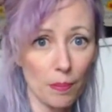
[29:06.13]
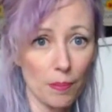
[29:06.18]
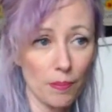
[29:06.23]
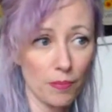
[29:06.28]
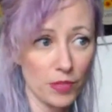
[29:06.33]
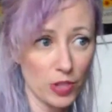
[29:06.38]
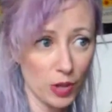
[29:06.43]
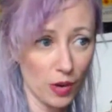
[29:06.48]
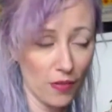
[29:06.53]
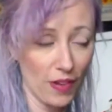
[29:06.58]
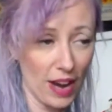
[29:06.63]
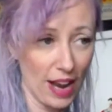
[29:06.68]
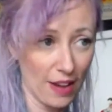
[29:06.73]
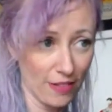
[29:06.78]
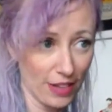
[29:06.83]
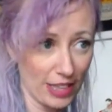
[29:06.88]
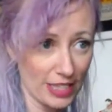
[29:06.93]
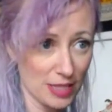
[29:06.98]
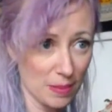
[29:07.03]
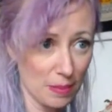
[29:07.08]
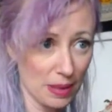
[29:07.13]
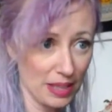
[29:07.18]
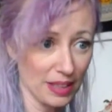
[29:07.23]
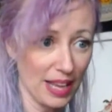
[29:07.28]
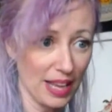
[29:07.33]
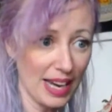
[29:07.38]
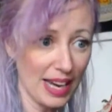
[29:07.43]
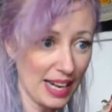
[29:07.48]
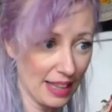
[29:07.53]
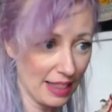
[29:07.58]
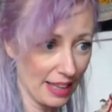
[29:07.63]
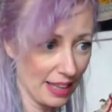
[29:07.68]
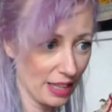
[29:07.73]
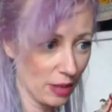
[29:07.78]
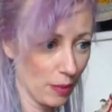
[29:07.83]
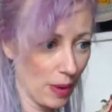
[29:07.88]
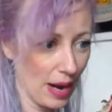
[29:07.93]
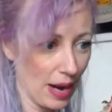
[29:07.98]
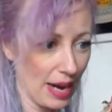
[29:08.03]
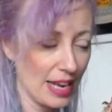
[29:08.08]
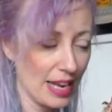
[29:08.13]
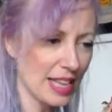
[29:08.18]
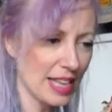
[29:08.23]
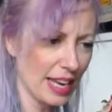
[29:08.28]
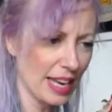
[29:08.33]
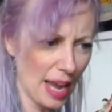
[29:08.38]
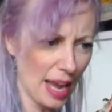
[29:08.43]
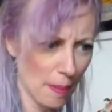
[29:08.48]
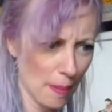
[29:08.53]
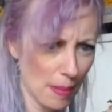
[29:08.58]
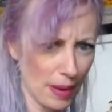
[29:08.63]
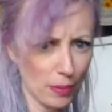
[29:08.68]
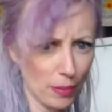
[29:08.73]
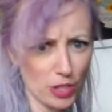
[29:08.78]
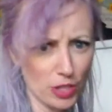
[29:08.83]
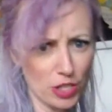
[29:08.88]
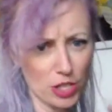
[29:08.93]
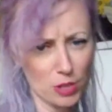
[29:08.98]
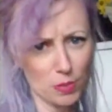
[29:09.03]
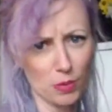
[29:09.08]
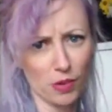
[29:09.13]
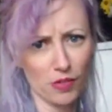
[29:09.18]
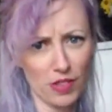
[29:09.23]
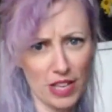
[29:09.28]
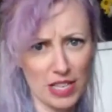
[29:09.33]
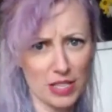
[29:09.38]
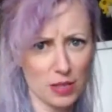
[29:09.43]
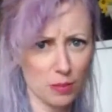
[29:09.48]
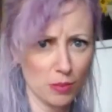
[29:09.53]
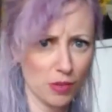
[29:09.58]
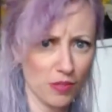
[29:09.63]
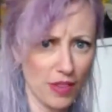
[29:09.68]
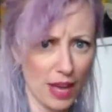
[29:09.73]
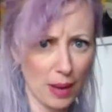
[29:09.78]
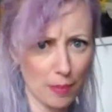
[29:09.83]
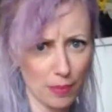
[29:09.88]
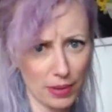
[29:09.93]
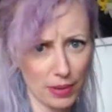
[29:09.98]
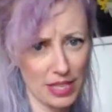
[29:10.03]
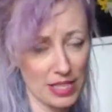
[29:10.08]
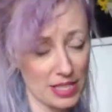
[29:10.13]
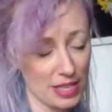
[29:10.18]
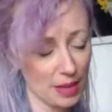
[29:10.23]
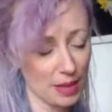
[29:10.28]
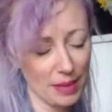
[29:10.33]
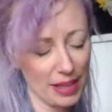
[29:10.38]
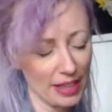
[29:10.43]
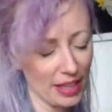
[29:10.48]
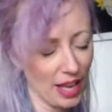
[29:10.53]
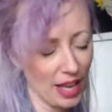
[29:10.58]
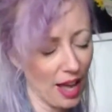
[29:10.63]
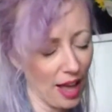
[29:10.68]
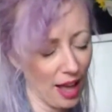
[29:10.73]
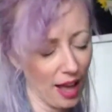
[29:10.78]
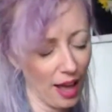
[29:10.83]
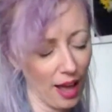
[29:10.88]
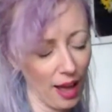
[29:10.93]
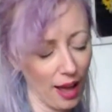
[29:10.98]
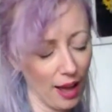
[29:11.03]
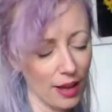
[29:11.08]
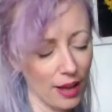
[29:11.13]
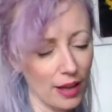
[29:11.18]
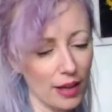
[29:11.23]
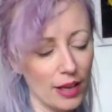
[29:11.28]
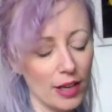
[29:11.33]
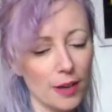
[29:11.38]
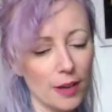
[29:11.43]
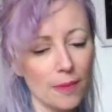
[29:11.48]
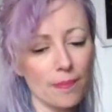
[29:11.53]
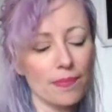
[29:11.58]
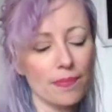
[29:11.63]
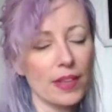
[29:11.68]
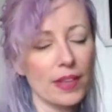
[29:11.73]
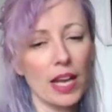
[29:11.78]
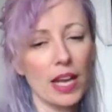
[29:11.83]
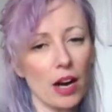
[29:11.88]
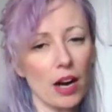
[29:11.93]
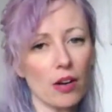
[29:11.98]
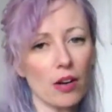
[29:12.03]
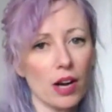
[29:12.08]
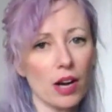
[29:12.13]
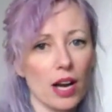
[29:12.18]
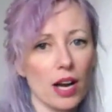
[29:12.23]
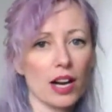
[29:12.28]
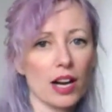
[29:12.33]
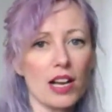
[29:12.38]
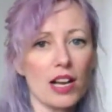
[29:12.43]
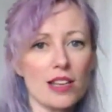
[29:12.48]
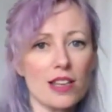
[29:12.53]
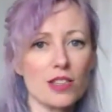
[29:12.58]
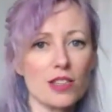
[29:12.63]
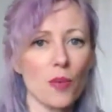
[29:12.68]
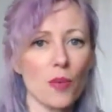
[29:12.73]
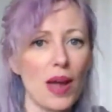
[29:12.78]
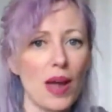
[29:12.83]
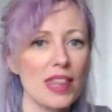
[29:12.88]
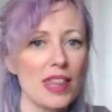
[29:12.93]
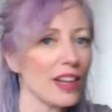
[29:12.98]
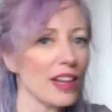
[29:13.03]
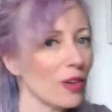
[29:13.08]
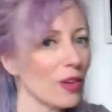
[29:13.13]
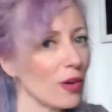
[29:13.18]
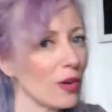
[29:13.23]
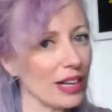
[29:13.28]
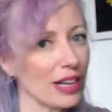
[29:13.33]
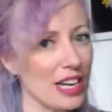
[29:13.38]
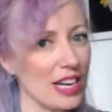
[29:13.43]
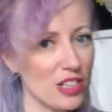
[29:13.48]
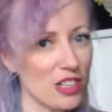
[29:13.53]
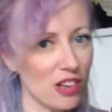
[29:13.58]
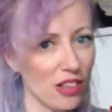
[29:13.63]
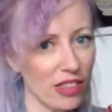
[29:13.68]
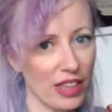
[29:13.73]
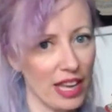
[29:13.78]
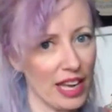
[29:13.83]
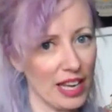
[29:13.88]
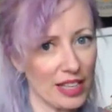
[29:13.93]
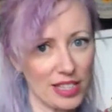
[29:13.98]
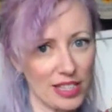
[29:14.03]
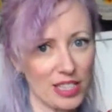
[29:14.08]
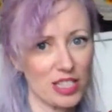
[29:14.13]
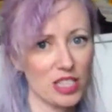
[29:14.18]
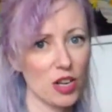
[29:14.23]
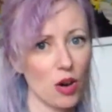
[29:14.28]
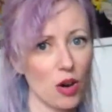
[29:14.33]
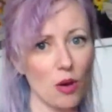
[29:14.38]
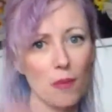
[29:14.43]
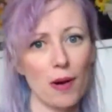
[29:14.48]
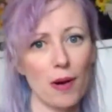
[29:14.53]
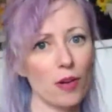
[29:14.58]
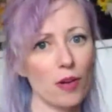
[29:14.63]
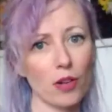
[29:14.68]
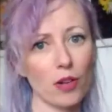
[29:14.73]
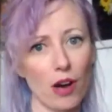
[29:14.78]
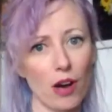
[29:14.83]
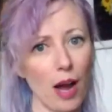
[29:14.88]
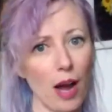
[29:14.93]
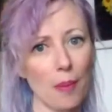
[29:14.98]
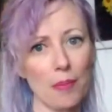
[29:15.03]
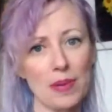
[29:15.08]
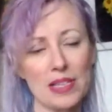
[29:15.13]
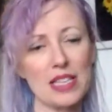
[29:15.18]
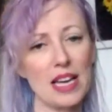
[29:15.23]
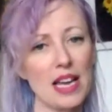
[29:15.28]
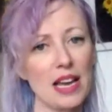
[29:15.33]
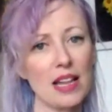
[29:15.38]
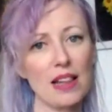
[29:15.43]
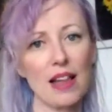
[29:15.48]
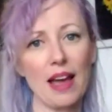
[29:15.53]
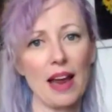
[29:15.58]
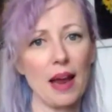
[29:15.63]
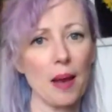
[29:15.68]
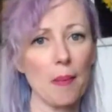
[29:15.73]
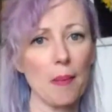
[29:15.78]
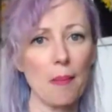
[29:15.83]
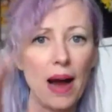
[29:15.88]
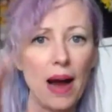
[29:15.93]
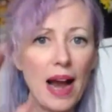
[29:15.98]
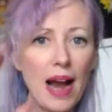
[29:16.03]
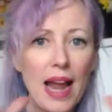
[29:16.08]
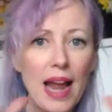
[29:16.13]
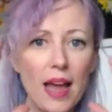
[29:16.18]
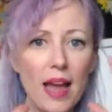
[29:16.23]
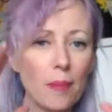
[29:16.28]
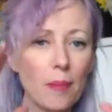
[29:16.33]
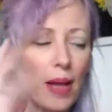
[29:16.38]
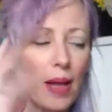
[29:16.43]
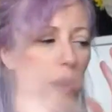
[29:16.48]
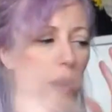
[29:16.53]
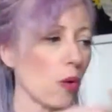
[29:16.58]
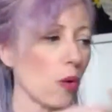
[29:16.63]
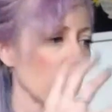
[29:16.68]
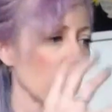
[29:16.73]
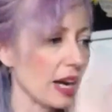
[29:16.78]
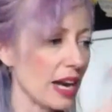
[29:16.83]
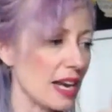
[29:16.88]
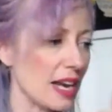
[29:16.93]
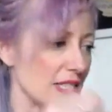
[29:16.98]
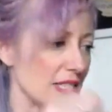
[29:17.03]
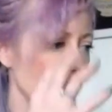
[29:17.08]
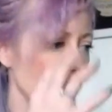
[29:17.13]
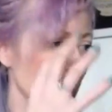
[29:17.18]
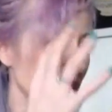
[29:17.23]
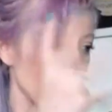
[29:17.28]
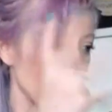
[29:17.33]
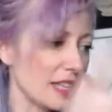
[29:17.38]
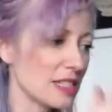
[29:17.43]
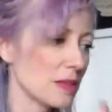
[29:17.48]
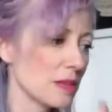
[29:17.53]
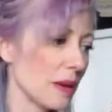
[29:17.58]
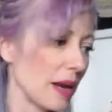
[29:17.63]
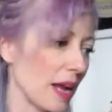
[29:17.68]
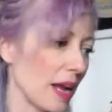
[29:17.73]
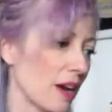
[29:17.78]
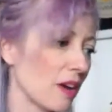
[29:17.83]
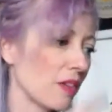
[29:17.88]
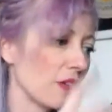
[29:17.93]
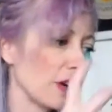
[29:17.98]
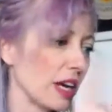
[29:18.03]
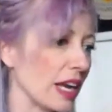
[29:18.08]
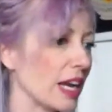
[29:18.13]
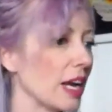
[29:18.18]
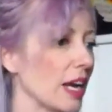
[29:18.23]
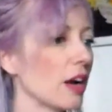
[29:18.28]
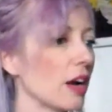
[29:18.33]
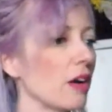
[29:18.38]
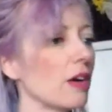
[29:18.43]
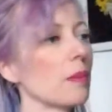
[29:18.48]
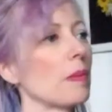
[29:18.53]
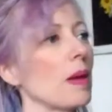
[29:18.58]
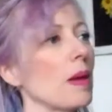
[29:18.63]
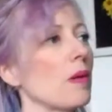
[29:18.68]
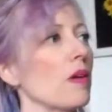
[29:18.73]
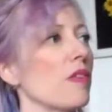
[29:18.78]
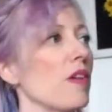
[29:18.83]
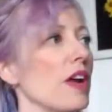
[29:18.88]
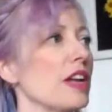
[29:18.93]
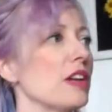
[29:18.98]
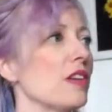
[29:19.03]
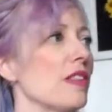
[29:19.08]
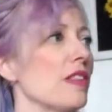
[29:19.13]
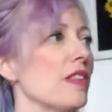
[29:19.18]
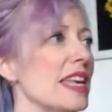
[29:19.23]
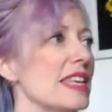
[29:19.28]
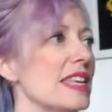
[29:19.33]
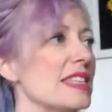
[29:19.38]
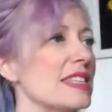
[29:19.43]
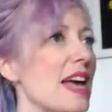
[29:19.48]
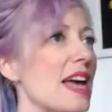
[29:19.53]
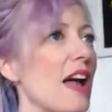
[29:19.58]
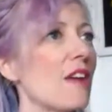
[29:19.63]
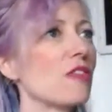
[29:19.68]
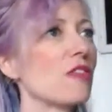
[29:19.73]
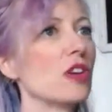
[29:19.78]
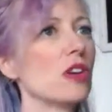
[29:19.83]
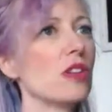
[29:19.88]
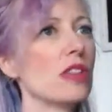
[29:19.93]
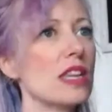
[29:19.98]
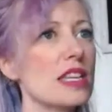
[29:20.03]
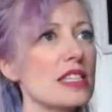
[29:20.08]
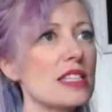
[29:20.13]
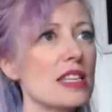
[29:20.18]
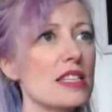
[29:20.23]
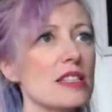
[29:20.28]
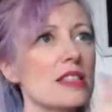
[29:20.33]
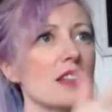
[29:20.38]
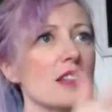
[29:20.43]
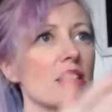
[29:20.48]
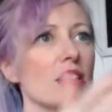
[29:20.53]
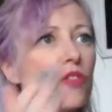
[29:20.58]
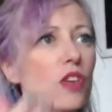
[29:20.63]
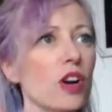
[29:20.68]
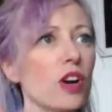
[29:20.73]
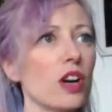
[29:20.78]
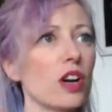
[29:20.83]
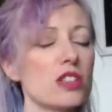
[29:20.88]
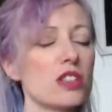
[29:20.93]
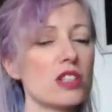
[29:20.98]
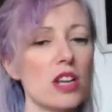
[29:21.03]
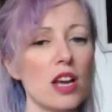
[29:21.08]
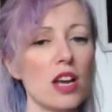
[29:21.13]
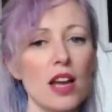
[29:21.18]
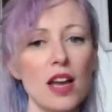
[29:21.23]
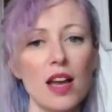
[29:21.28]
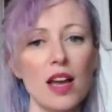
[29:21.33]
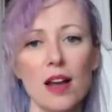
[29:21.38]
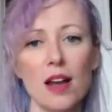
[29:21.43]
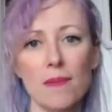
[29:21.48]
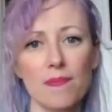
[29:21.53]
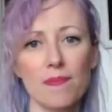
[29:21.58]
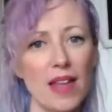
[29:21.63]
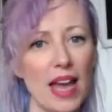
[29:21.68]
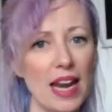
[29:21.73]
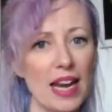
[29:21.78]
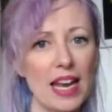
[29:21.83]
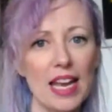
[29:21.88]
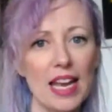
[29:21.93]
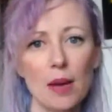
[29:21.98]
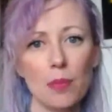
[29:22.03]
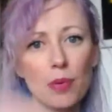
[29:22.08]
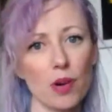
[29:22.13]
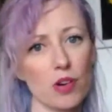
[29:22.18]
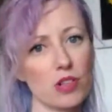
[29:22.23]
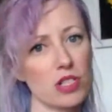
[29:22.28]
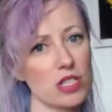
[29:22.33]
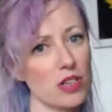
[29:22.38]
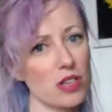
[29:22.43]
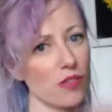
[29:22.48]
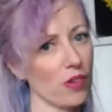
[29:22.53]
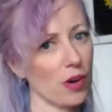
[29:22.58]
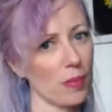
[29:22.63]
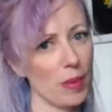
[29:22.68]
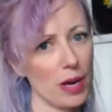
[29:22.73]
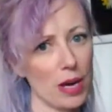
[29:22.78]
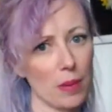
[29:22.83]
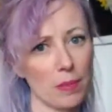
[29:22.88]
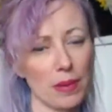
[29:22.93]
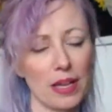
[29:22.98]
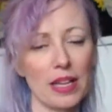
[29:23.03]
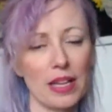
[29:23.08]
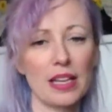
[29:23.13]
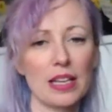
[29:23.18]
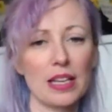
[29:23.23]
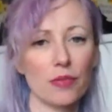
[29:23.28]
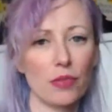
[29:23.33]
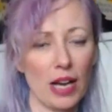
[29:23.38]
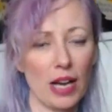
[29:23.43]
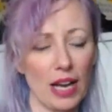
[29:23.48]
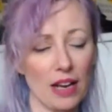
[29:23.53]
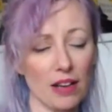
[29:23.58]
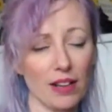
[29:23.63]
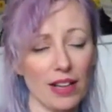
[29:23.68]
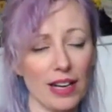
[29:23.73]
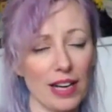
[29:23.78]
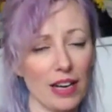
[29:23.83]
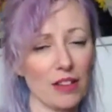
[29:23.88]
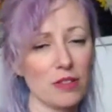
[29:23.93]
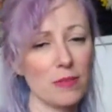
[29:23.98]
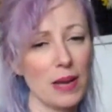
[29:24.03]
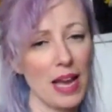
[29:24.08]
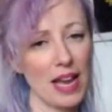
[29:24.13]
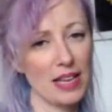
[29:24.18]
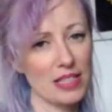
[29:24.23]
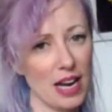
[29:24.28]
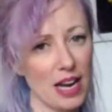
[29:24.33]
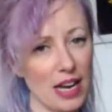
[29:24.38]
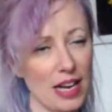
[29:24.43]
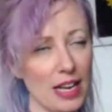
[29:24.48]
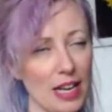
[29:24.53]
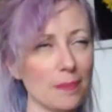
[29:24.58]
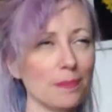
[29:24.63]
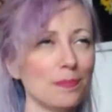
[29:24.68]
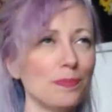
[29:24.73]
So if I have like some big lighting thing in the way, he's like, yeah, but we'll just move this and move that and put this. And I'm like, nah, you know, because the way that Lord and I do things is so polar opposite. Like my head, I'm like organizing things in my head over here. And I'm like, well, if I do this, I have to do this, this, and this first. And he approaches it from a completely different angle, and it gives me anxiety.